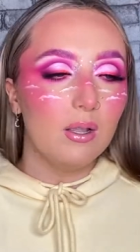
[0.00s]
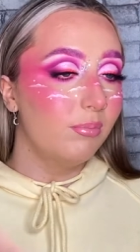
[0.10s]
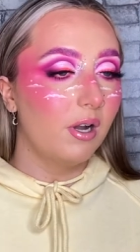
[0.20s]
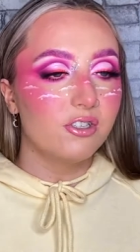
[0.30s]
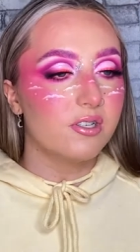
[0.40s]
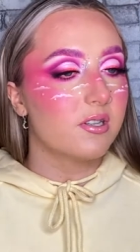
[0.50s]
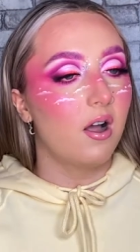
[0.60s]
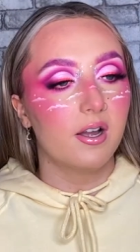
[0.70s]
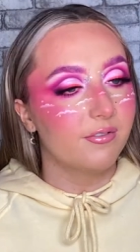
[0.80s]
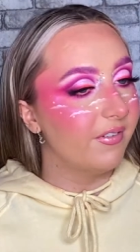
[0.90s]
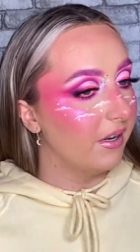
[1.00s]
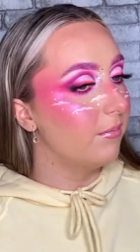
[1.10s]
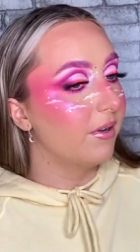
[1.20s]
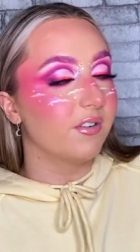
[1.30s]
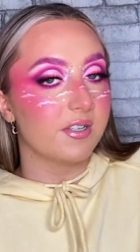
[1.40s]
But I just thought I'd film
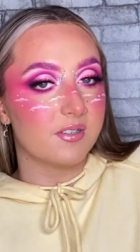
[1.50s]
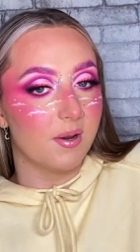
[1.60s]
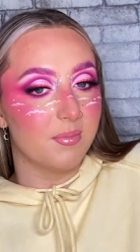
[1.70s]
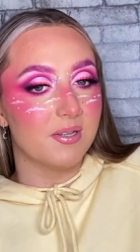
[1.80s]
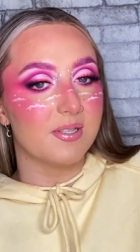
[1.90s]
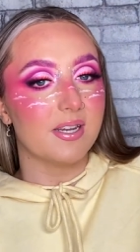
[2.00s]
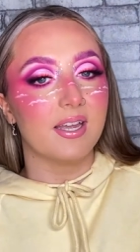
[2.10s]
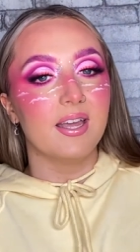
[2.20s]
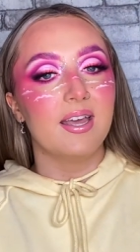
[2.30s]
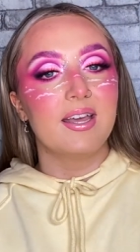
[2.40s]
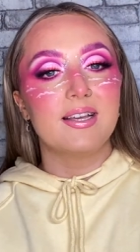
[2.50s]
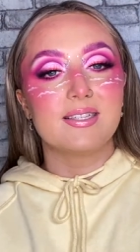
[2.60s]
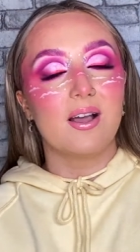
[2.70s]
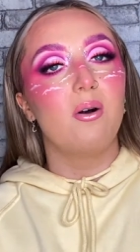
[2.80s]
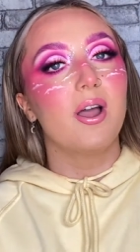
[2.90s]
my first time using it.
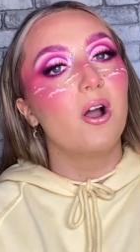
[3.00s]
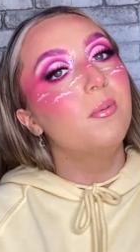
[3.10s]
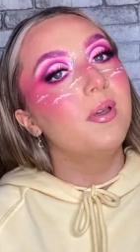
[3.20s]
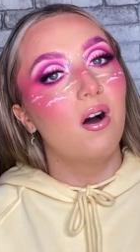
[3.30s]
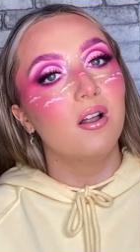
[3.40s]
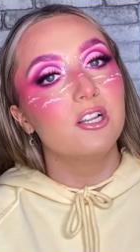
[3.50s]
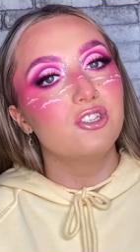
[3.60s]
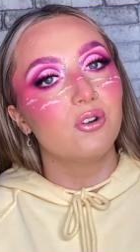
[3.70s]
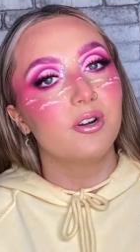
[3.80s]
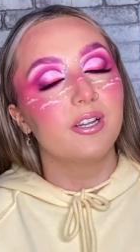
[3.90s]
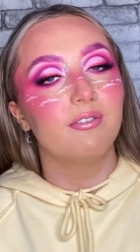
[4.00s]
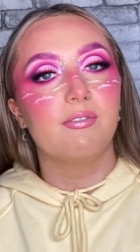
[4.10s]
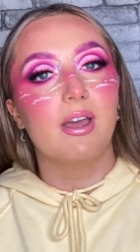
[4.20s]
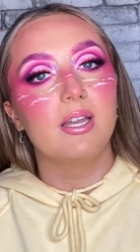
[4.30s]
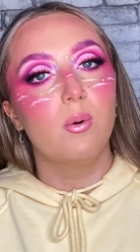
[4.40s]
So I hope you all enjoyed. If you
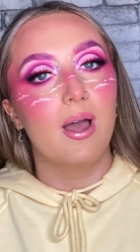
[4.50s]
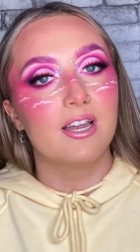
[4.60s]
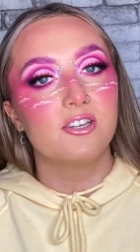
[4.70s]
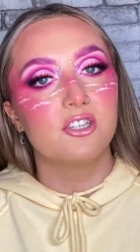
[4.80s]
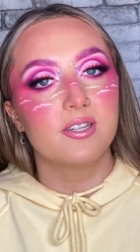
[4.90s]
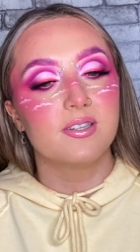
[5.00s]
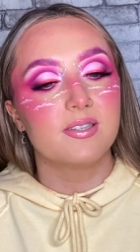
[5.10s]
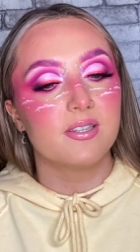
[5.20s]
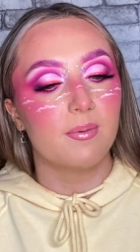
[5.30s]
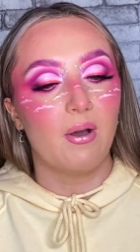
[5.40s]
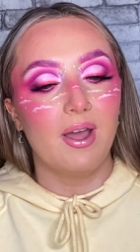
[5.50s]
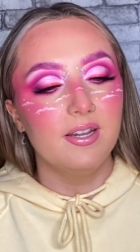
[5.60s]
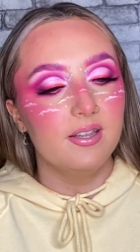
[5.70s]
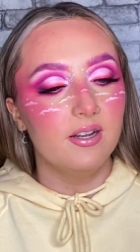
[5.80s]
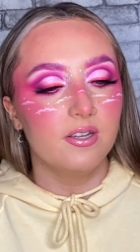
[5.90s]
have any questions about
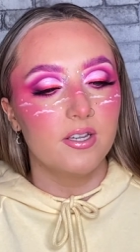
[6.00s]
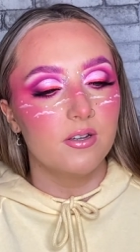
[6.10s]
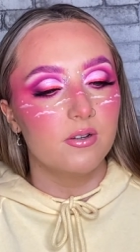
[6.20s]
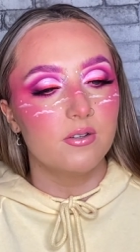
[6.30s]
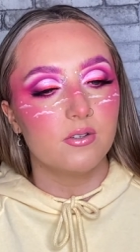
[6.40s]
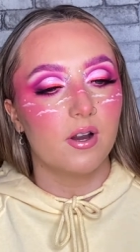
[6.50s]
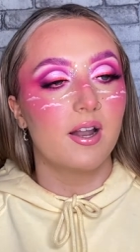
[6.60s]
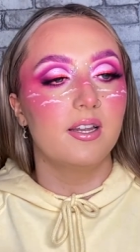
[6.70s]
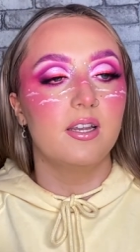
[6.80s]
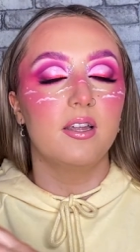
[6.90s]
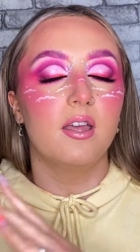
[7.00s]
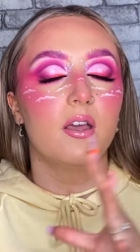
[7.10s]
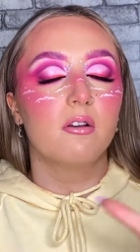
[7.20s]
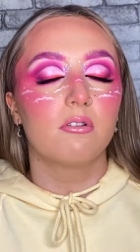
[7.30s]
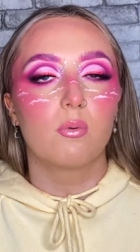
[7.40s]
anything I use or any
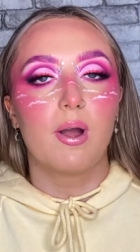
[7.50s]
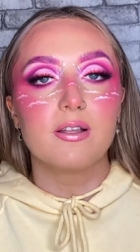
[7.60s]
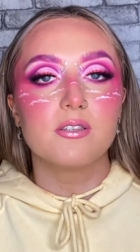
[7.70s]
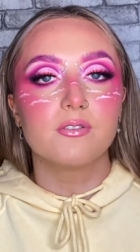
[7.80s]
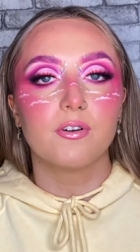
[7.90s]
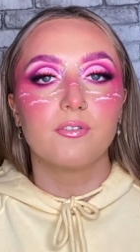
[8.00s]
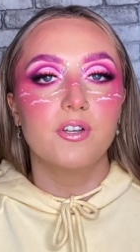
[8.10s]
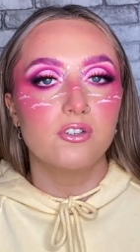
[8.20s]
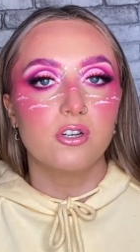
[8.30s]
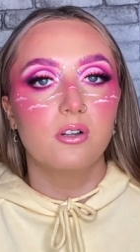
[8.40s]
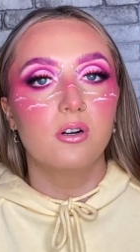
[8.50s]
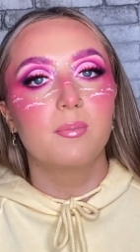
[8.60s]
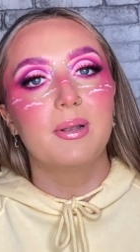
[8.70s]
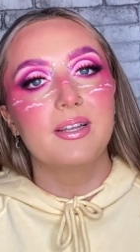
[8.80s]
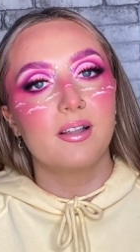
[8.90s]
requests for a future look,
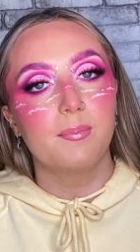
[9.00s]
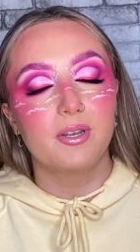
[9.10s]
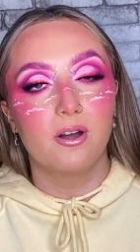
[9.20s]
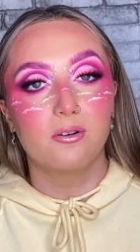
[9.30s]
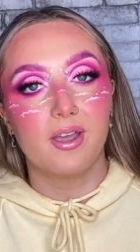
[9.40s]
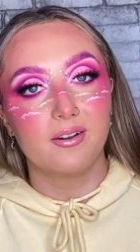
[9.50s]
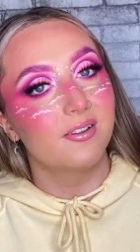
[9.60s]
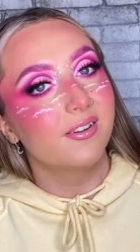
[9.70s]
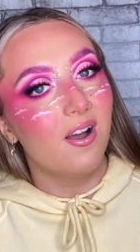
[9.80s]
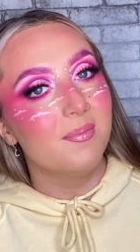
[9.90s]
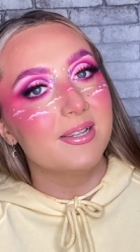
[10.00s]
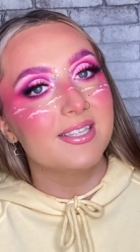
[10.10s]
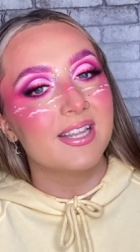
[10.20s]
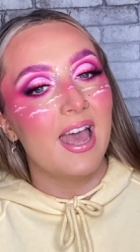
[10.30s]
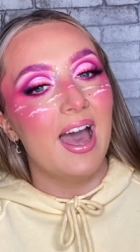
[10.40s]
please let me know down in the
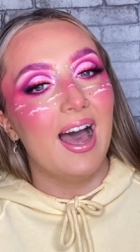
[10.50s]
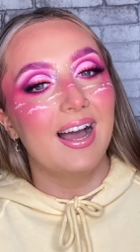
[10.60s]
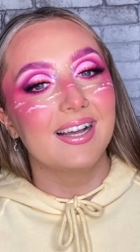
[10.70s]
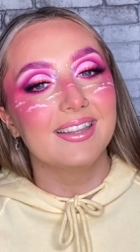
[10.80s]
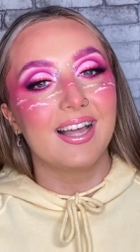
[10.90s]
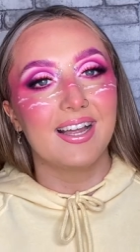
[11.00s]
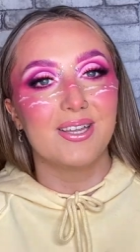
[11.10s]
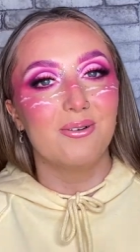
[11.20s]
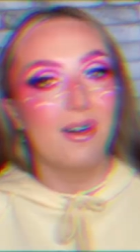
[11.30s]
comments. And thank you